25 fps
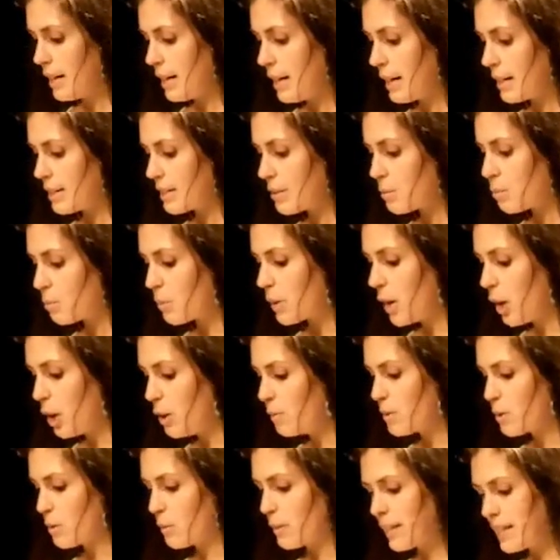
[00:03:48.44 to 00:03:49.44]
And we
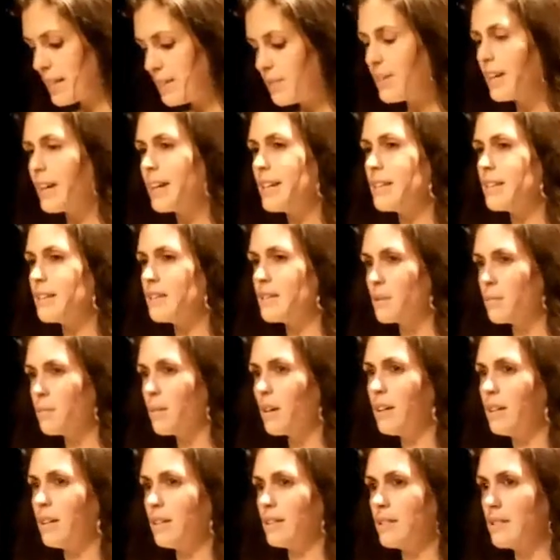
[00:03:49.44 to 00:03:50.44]
hope to alleviate the
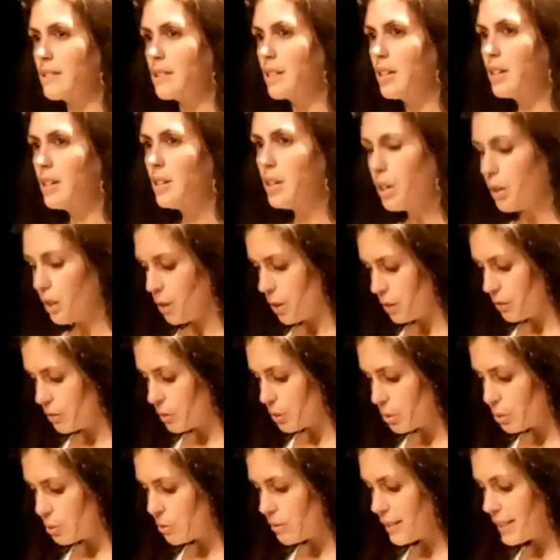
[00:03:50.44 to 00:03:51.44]
demand on
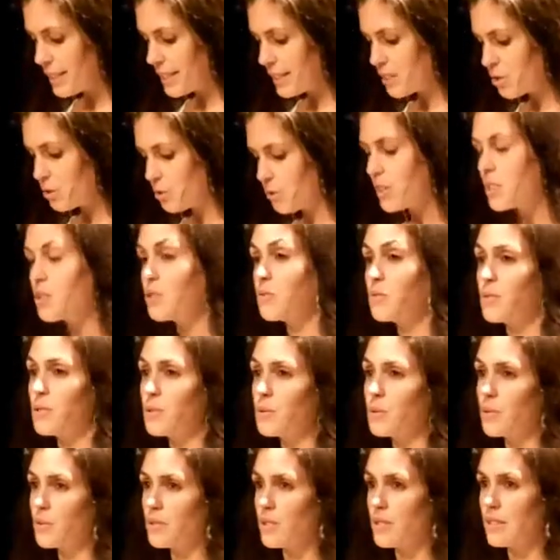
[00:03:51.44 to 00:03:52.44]
the already stretched
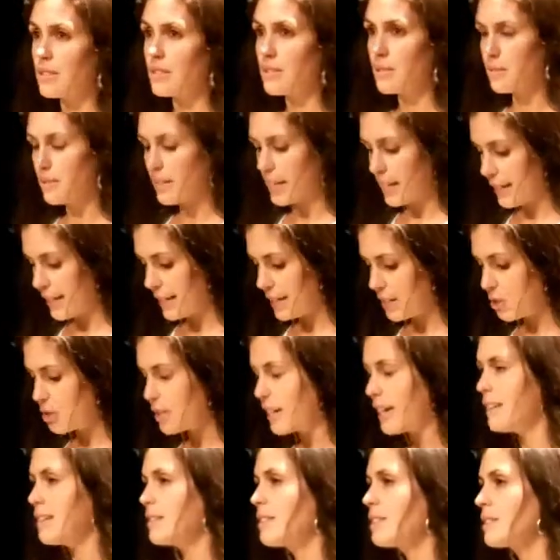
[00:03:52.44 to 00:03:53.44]
resources of the
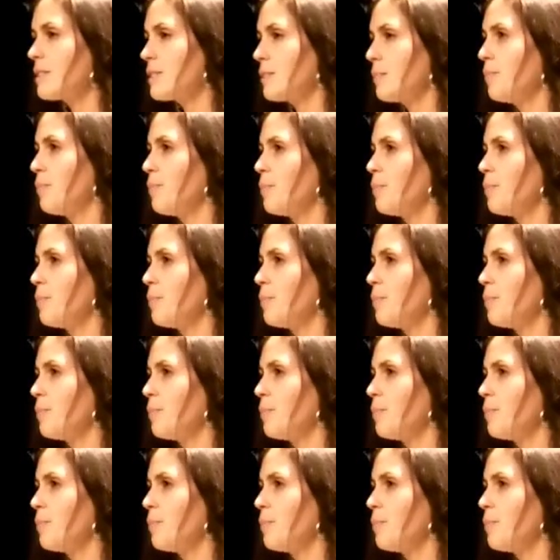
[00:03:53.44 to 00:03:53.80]
NHS.